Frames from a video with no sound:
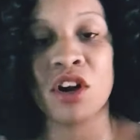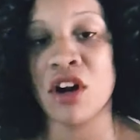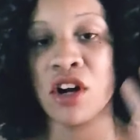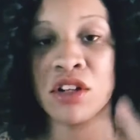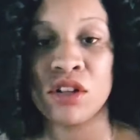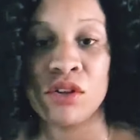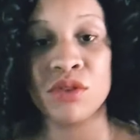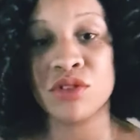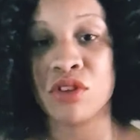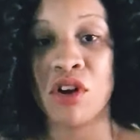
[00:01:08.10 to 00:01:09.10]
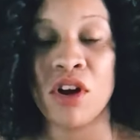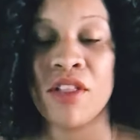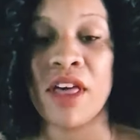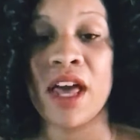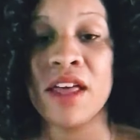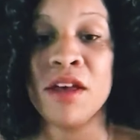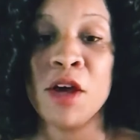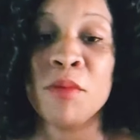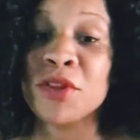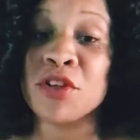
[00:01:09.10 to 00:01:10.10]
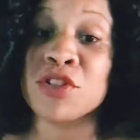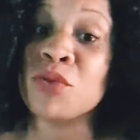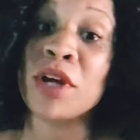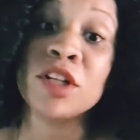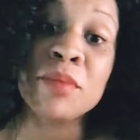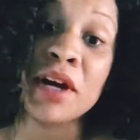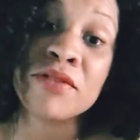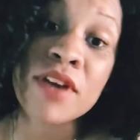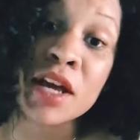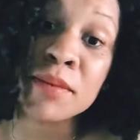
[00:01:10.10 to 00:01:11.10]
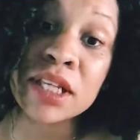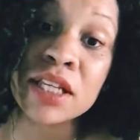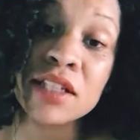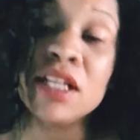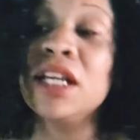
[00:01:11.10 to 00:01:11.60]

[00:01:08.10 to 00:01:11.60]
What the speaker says: car, clothes, or all that, but they're surrounded by family.